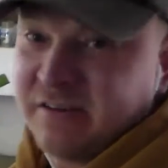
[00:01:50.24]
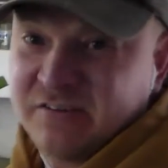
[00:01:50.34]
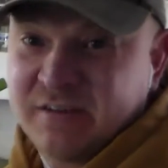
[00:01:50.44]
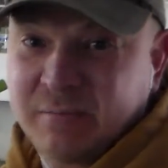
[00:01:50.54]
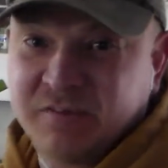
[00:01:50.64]

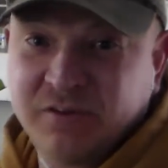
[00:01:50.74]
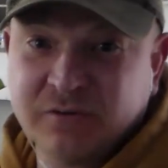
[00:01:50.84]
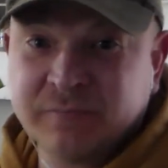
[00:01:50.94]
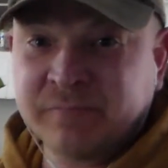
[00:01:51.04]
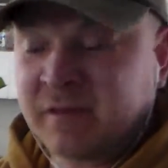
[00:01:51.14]
step
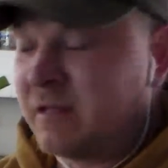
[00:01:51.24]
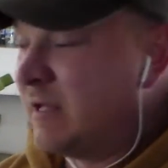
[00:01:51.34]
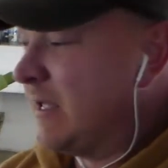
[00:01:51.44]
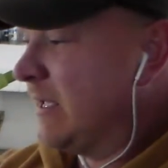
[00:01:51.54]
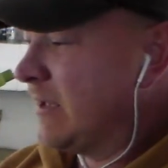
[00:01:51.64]
two.
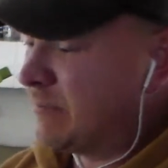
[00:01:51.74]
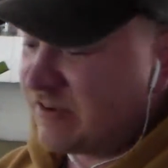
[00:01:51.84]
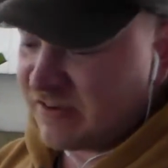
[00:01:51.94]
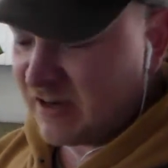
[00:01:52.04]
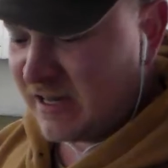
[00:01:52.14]
And I'm
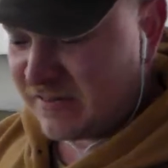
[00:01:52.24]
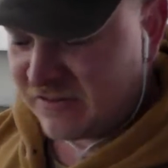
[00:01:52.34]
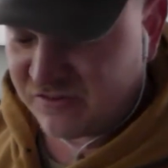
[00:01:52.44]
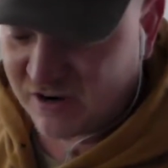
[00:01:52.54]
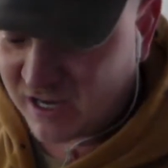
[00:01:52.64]
just gonna let
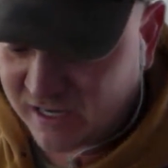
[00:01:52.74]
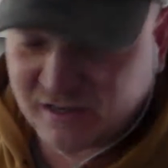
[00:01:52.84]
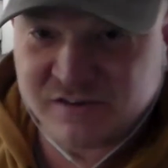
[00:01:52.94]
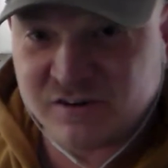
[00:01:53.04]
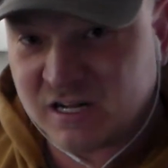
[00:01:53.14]
this dry.
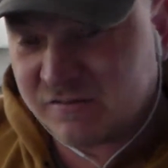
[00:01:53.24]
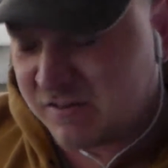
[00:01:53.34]
and turn